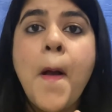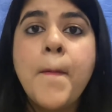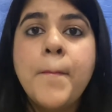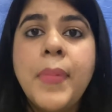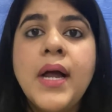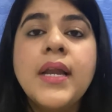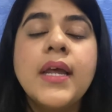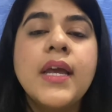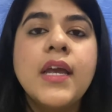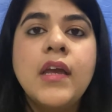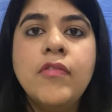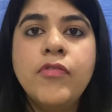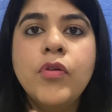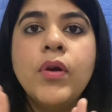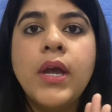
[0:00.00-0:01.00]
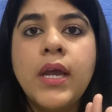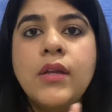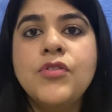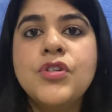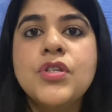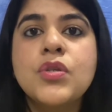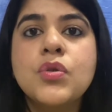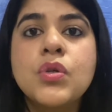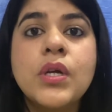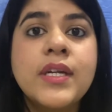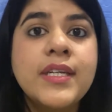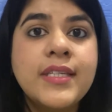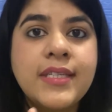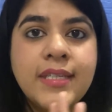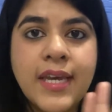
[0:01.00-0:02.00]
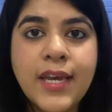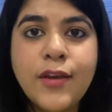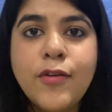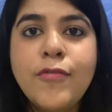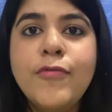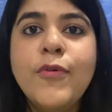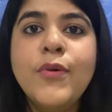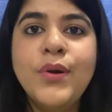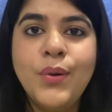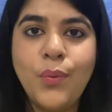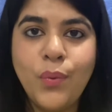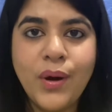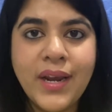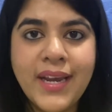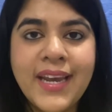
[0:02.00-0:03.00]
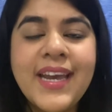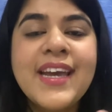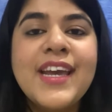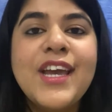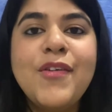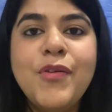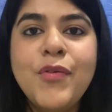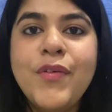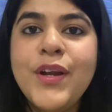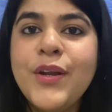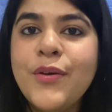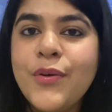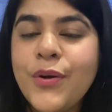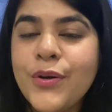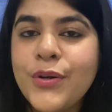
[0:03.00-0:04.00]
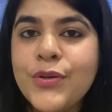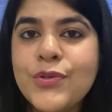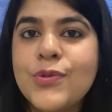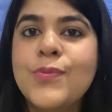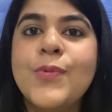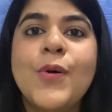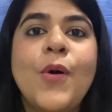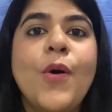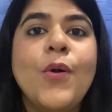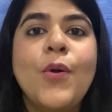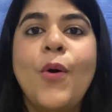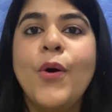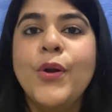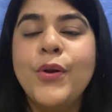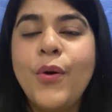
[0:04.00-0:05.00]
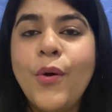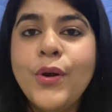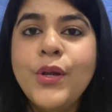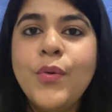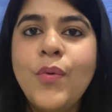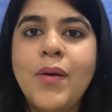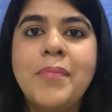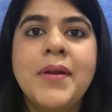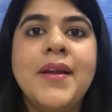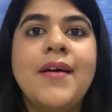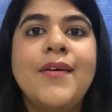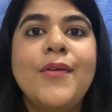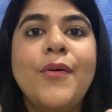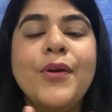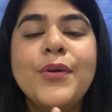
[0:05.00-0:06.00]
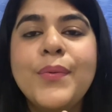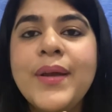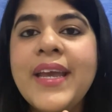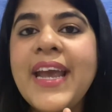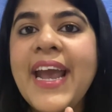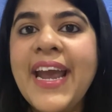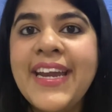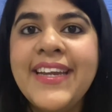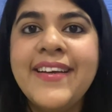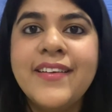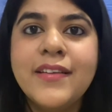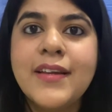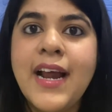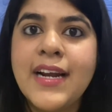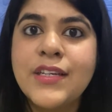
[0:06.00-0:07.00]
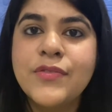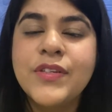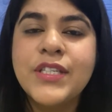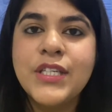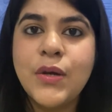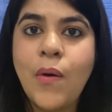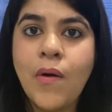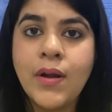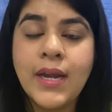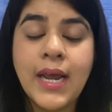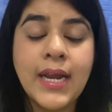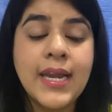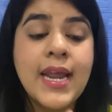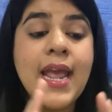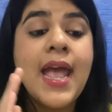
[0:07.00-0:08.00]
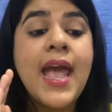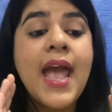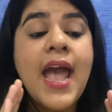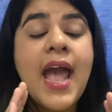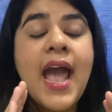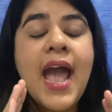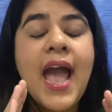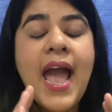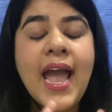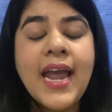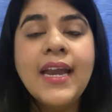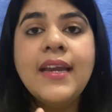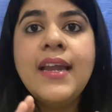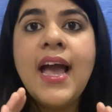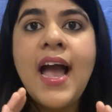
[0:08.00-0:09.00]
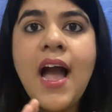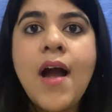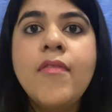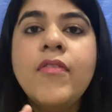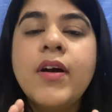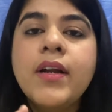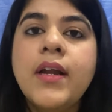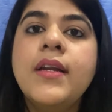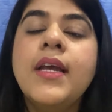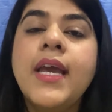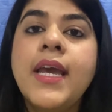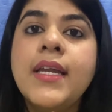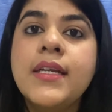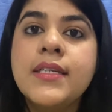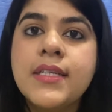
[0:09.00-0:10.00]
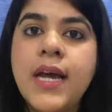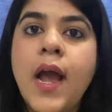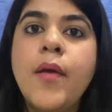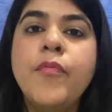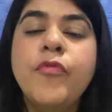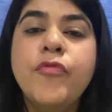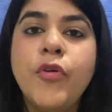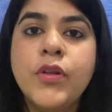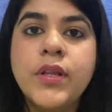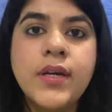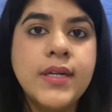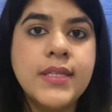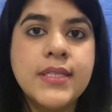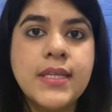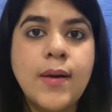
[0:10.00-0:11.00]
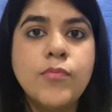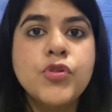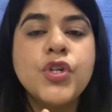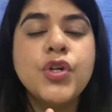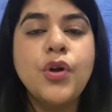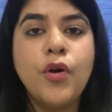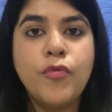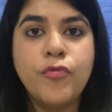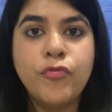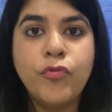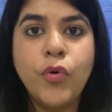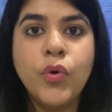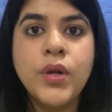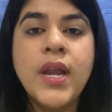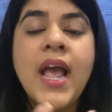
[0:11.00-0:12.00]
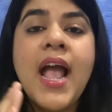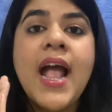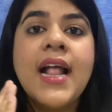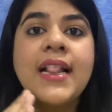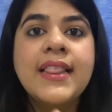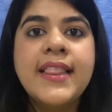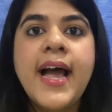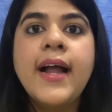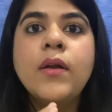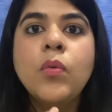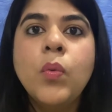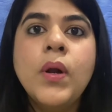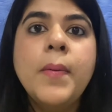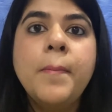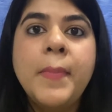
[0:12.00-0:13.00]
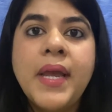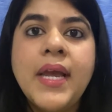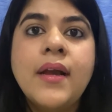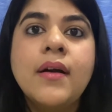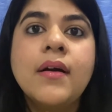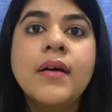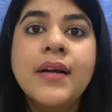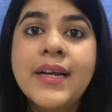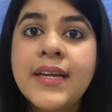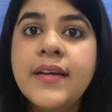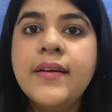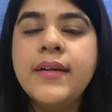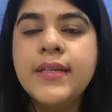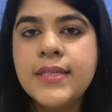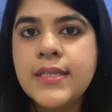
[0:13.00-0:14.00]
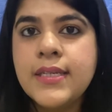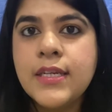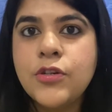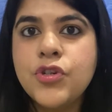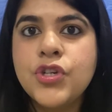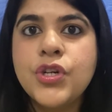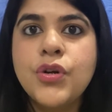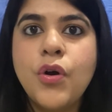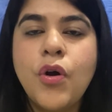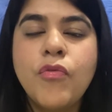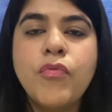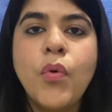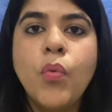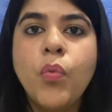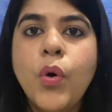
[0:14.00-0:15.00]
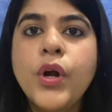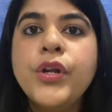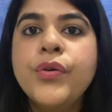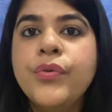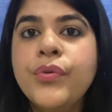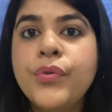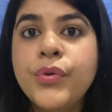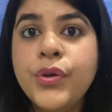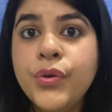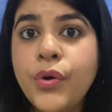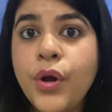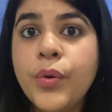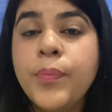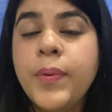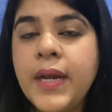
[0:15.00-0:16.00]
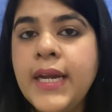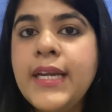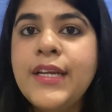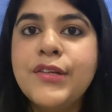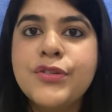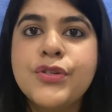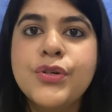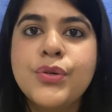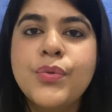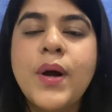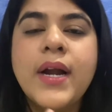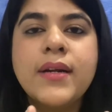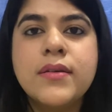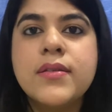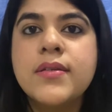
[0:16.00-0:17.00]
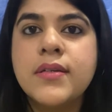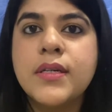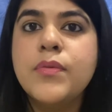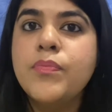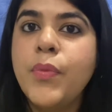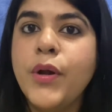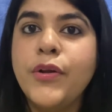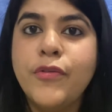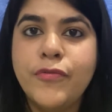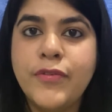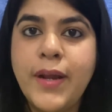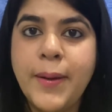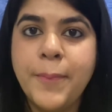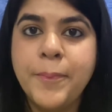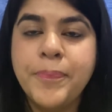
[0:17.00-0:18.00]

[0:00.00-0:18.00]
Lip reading: But if you can just take your phone away even when you're on your Zoom call or on your webinar or doing any other activity online, and have a dedicated time for the consumption of phone that will make a clear distinction of what your brain needs to do at a certain point of time.